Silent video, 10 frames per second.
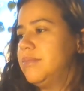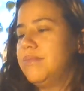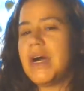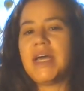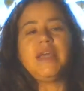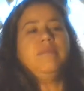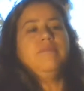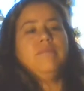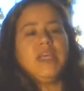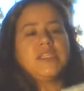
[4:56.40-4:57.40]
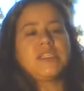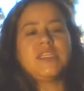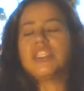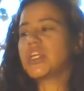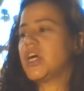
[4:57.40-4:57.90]
my
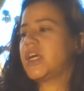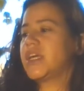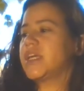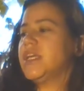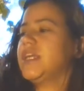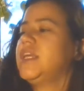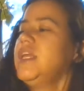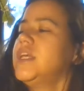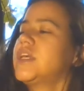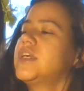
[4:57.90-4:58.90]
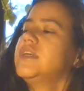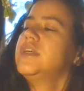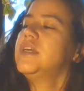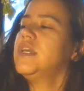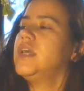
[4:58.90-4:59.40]
mason jar here
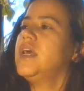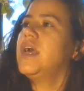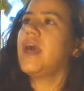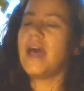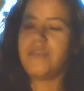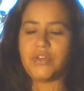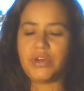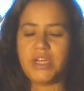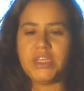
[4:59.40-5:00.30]
after